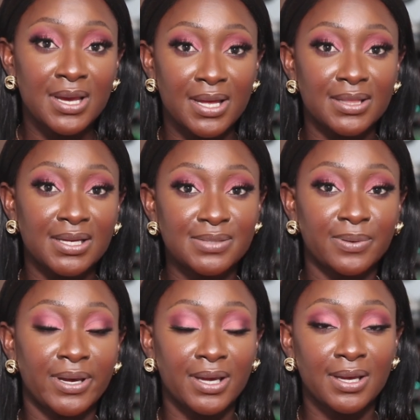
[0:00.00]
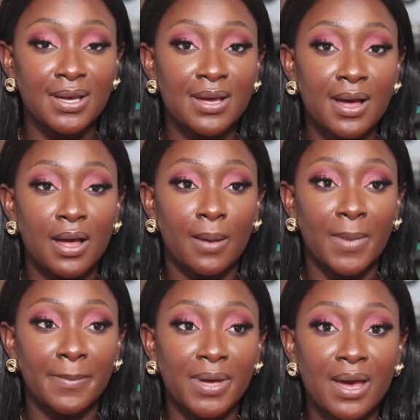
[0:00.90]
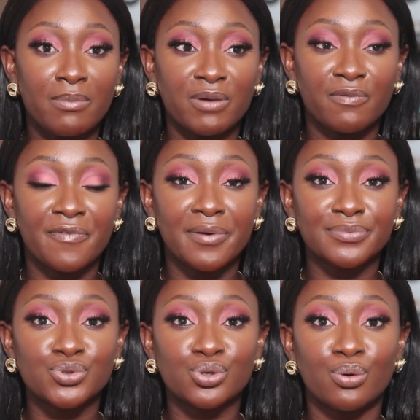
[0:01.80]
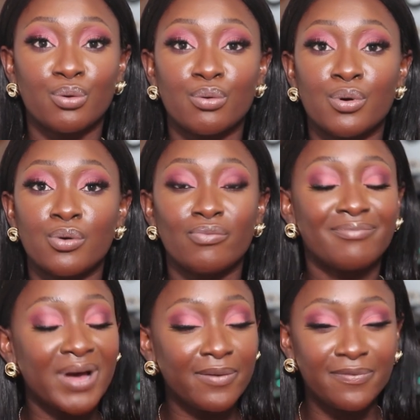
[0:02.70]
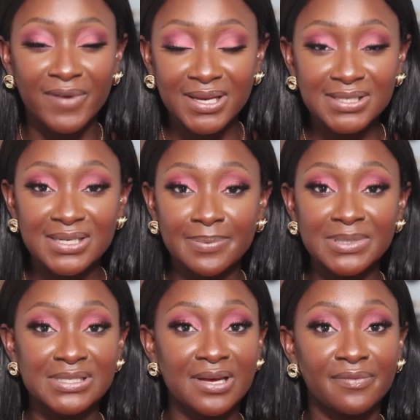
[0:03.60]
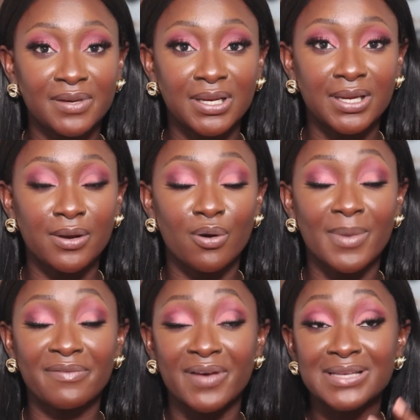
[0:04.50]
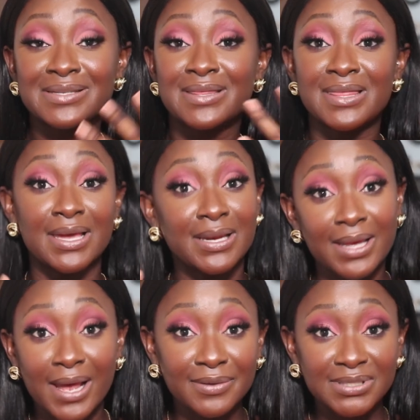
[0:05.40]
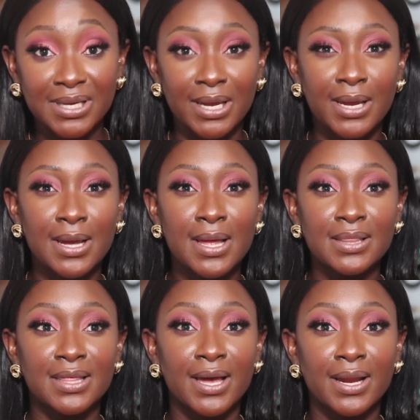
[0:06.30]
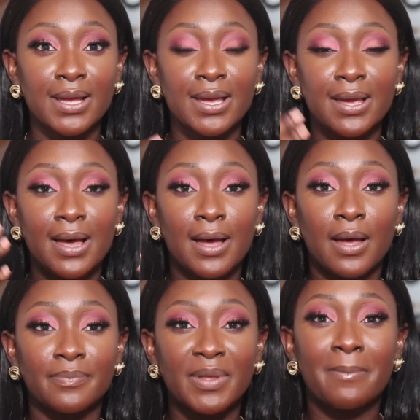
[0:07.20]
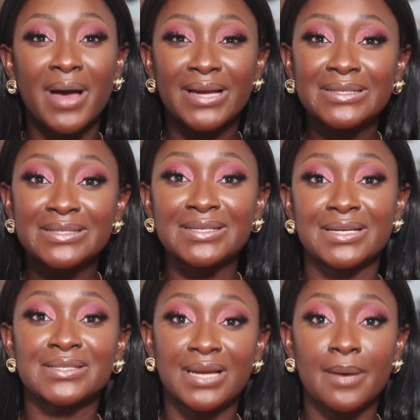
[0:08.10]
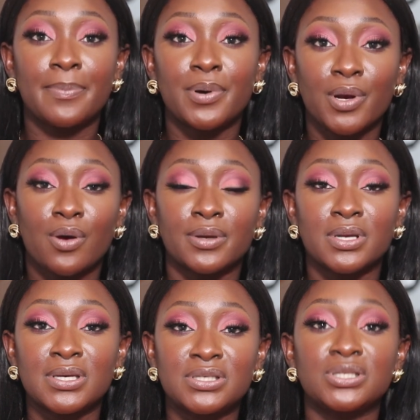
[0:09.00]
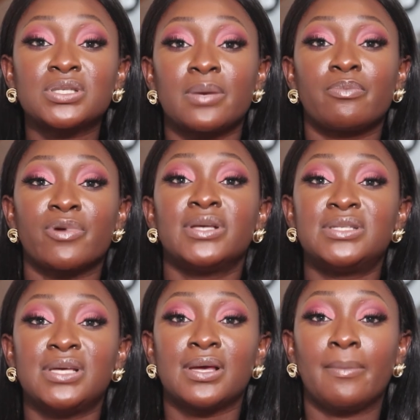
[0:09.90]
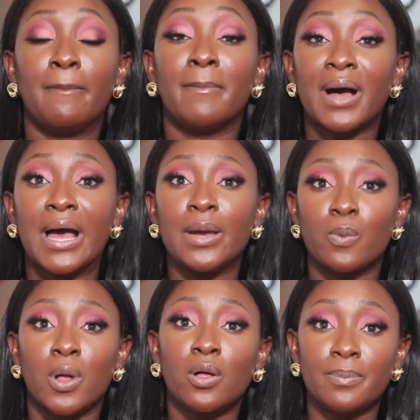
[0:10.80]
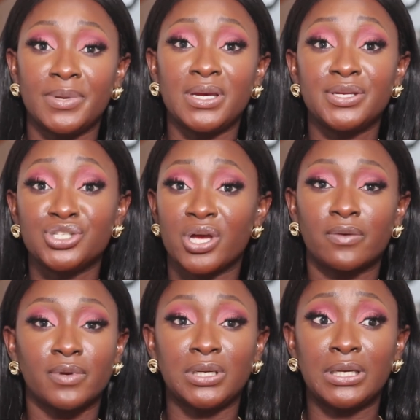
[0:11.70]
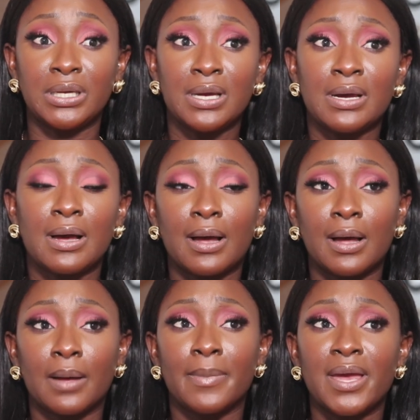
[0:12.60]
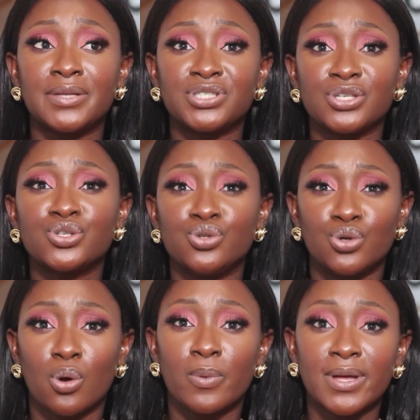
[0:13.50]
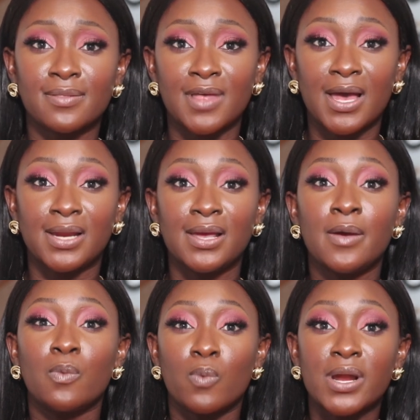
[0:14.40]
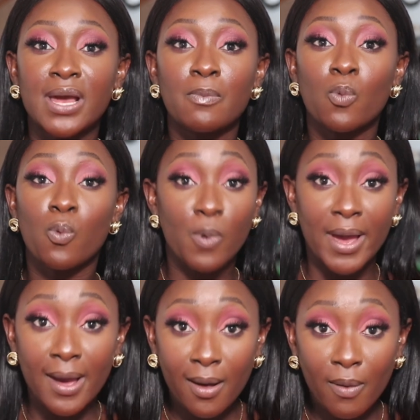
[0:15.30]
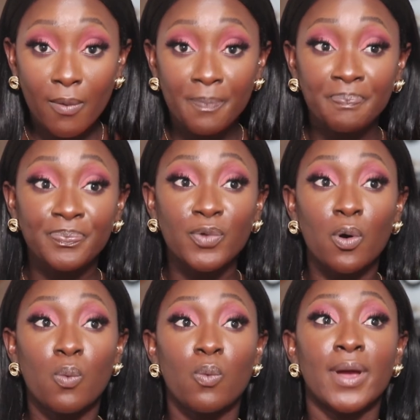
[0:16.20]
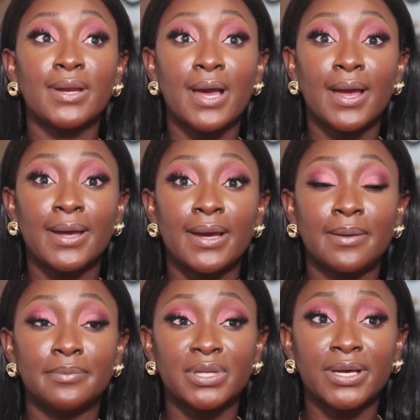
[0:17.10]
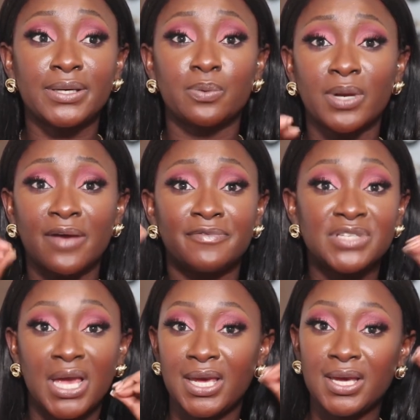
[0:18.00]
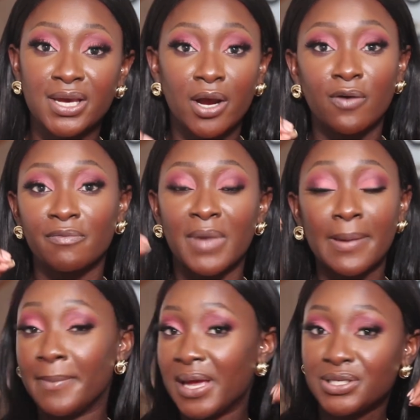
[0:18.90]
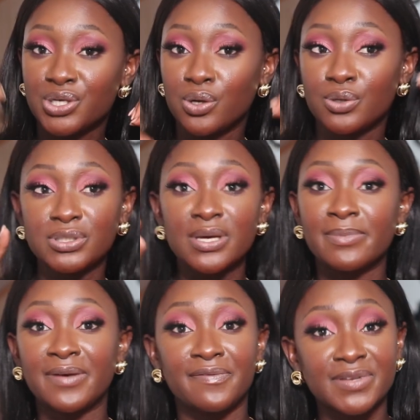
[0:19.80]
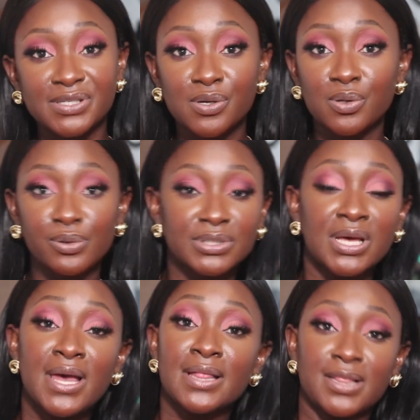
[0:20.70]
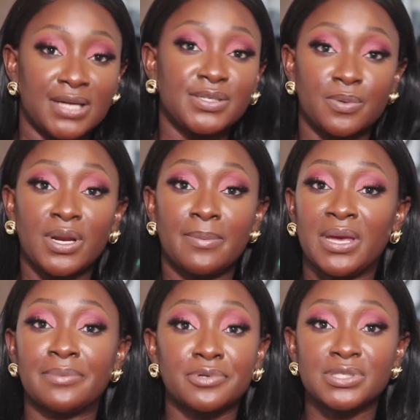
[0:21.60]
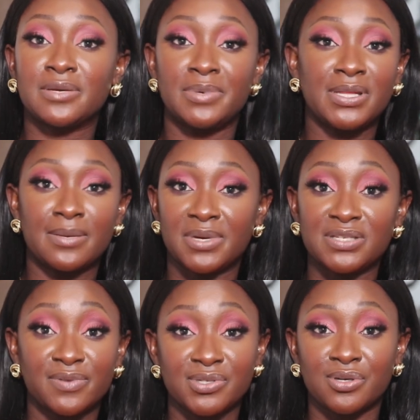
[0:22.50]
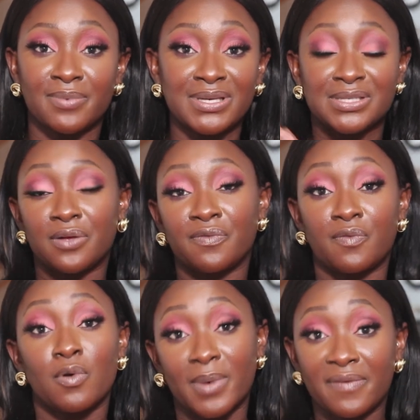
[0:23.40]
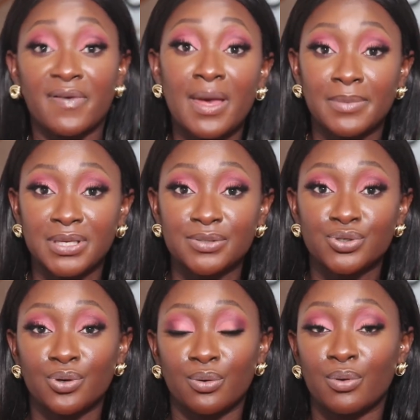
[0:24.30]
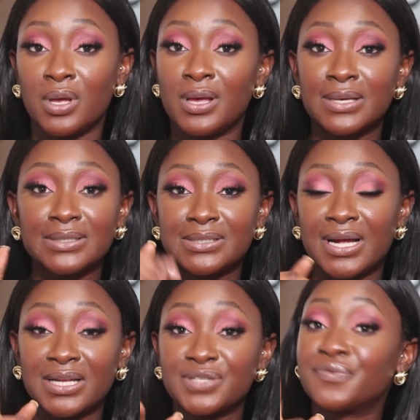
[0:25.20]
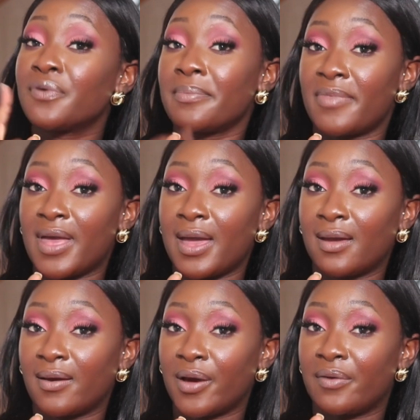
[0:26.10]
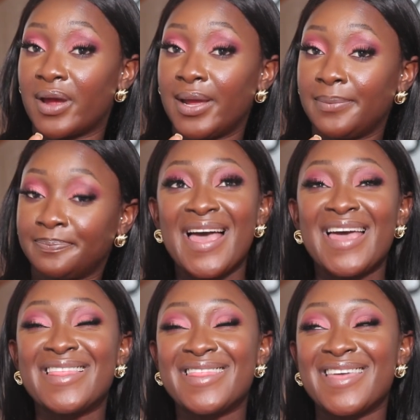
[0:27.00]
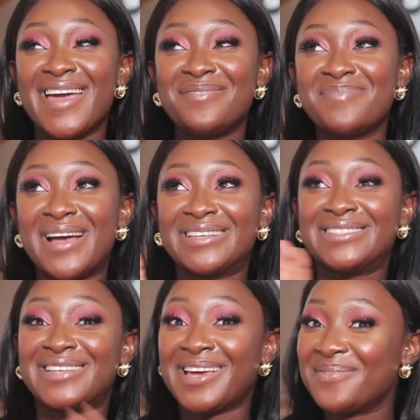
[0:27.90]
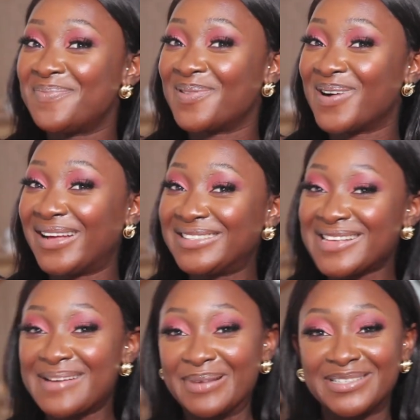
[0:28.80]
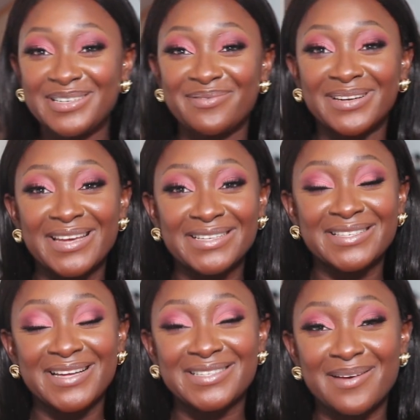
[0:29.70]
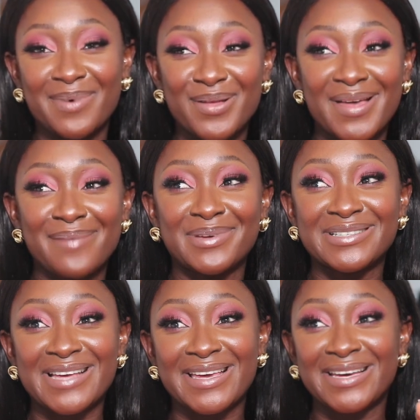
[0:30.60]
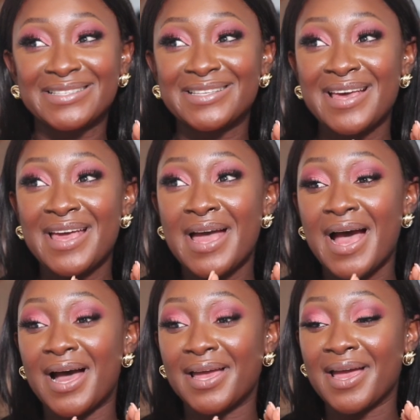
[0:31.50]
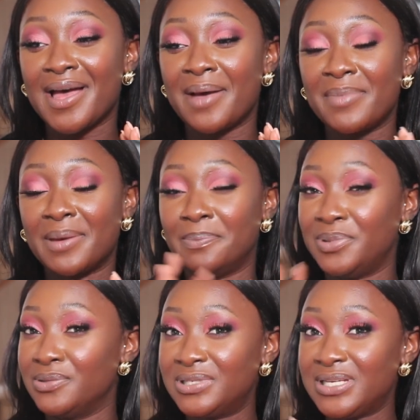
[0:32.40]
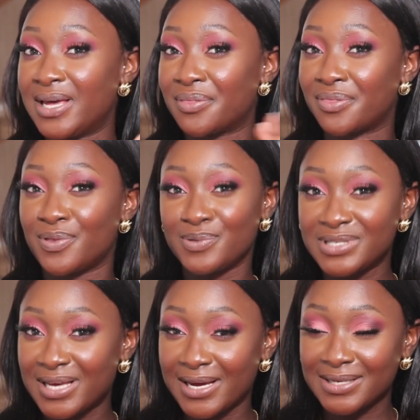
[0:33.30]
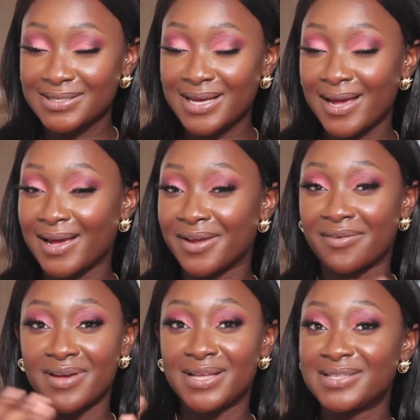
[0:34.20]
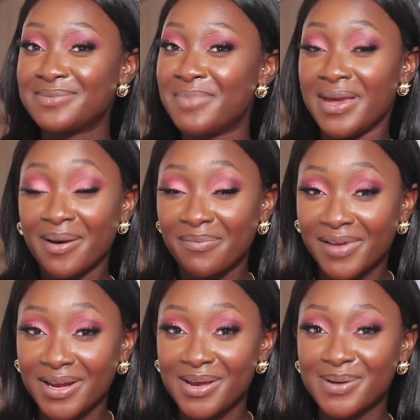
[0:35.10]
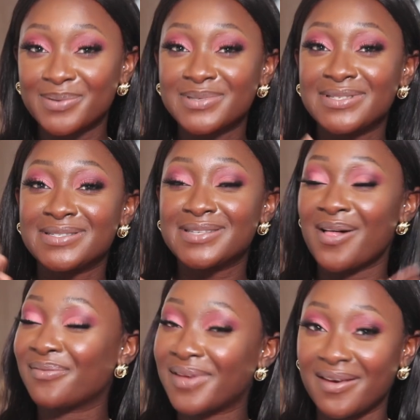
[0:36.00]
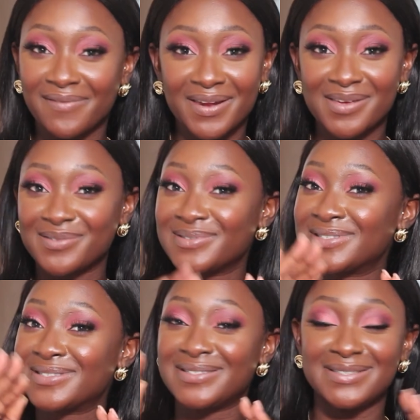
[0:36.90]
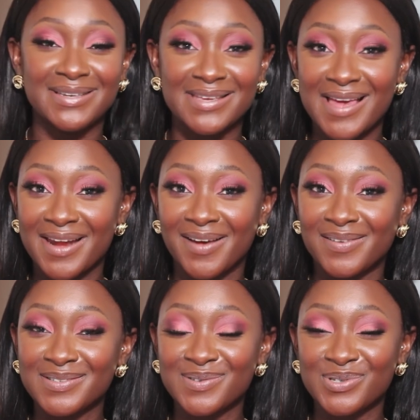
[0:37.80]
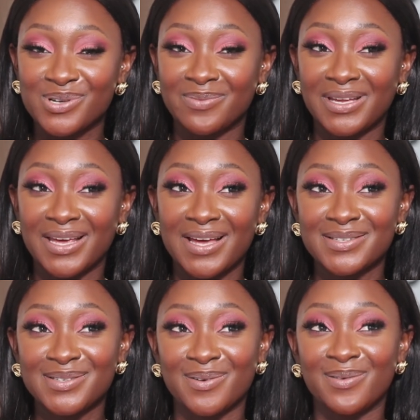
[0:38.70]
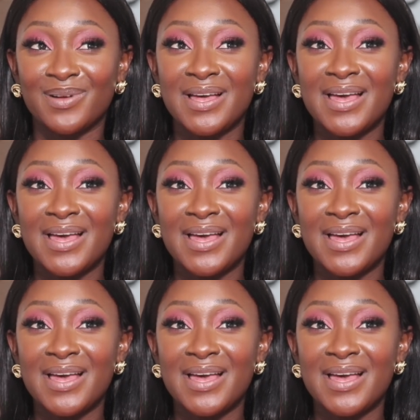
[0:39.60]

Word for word: And that's where um, I'm coming from. So my first tip is definitely, or my first thing that I'll say, that Um, the mindset that I put on, it's just embracing my well-being generally, um, and just knowing that when I'm well, or when I am like, when I've taken care of my mentals and my physicals, that's when I'm able to be the best version of myself for my family. So start from there, all right? And then my second point, I'm actually really excited about that, because I guess I am a beauty enthusiast. I create makeup videos, self-care videos, yada yada on social media. So